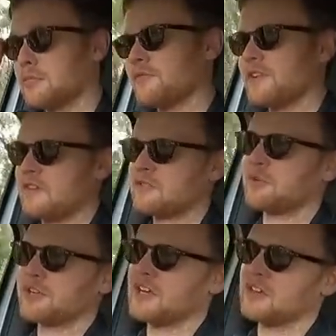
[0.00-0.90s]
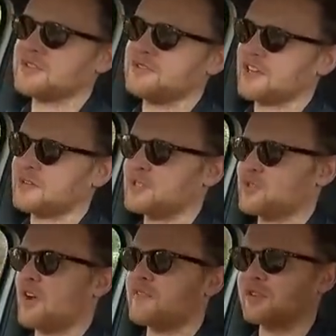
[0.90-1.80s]
But for everybody else who's going to be
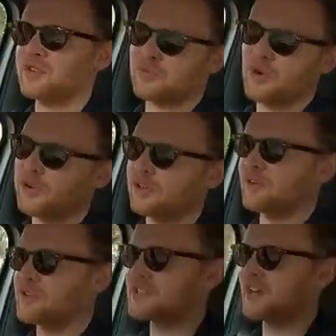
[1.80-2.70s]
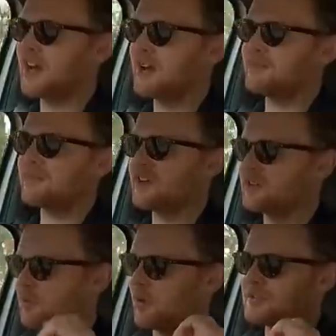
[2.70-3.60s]
driving on the road a lot of the time and
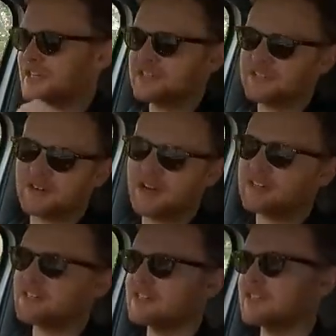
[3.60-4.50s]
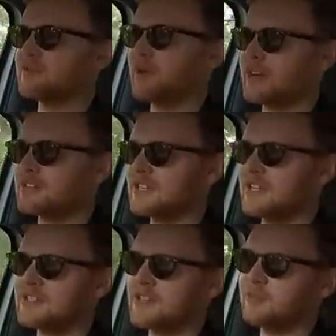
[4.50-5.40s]
who wants easier access to the back
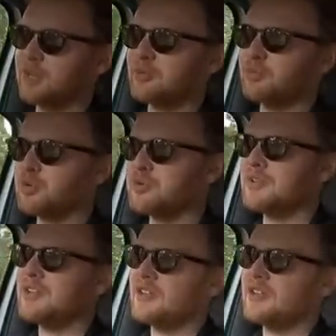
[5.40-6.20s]
seats and a bigger boot,